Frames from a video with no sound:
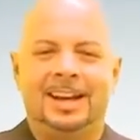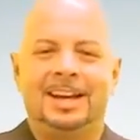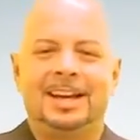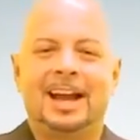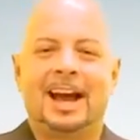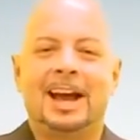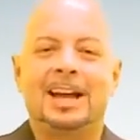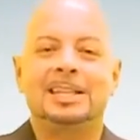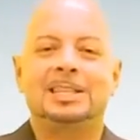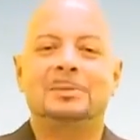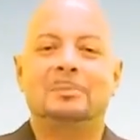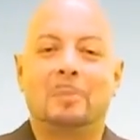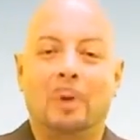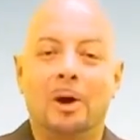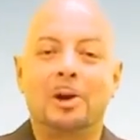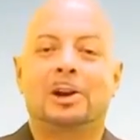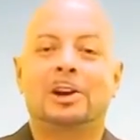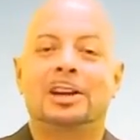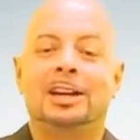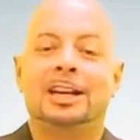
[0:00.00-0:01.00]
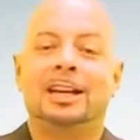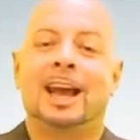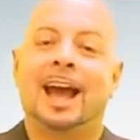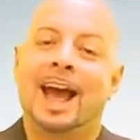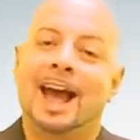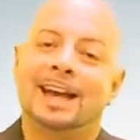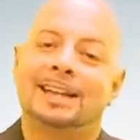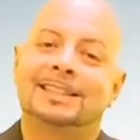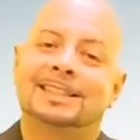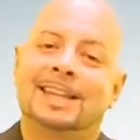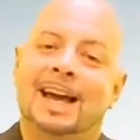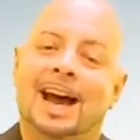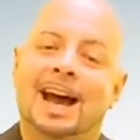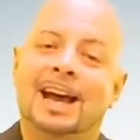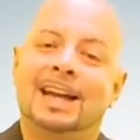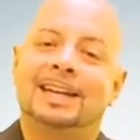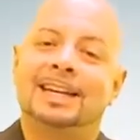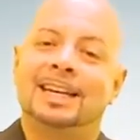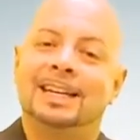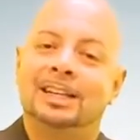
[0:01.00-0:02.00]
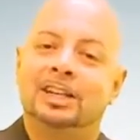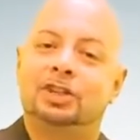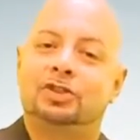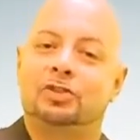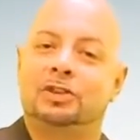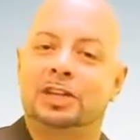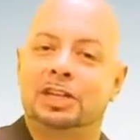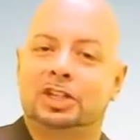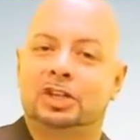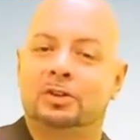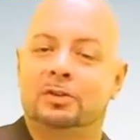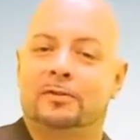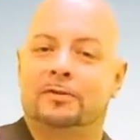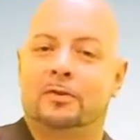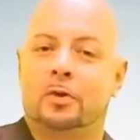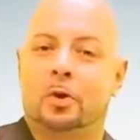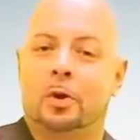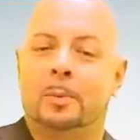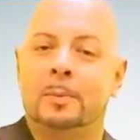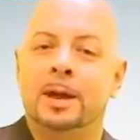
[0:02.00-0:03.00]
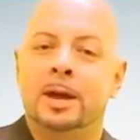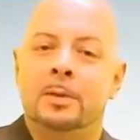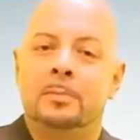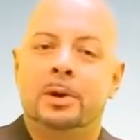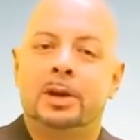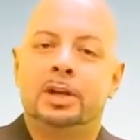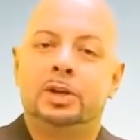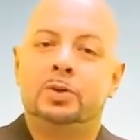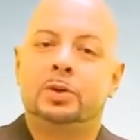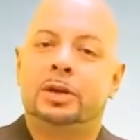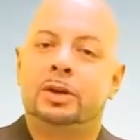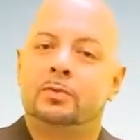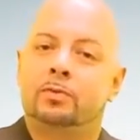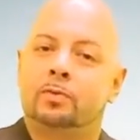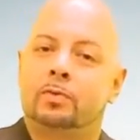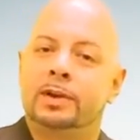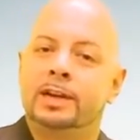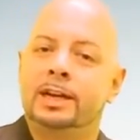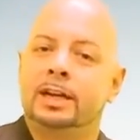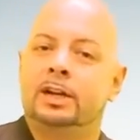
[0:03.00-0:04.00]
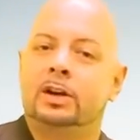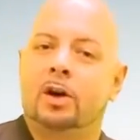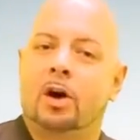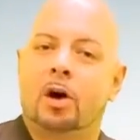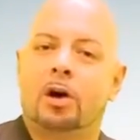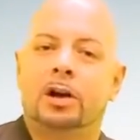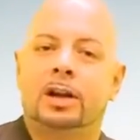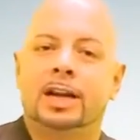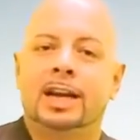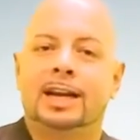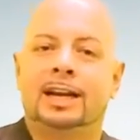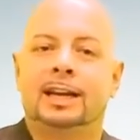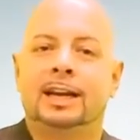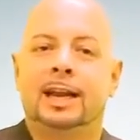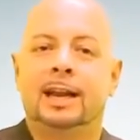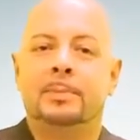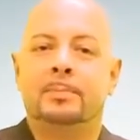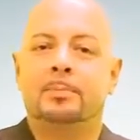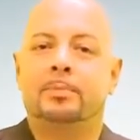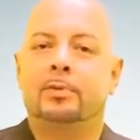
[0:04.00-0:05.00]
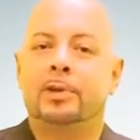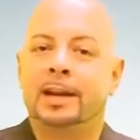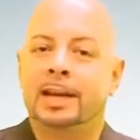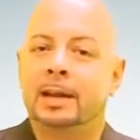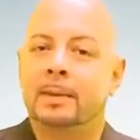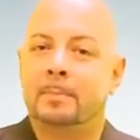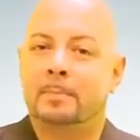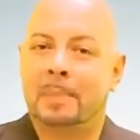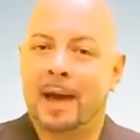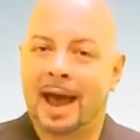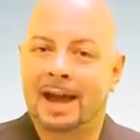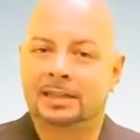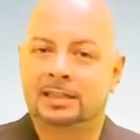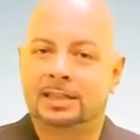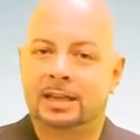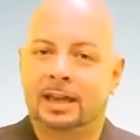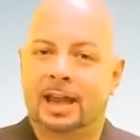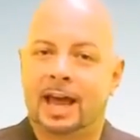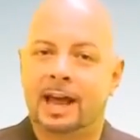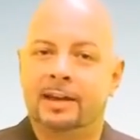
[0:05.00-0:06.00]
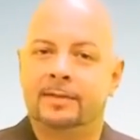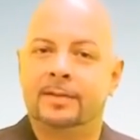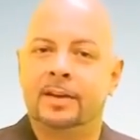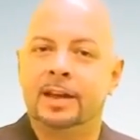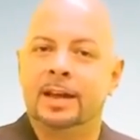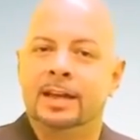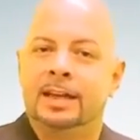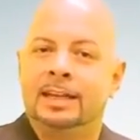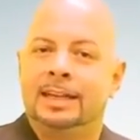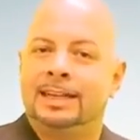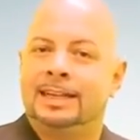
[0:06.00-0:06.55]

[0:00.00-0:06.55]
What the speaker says: Guys, marketing has died in the traditional form, but you can reincarnate it and bring it back to life.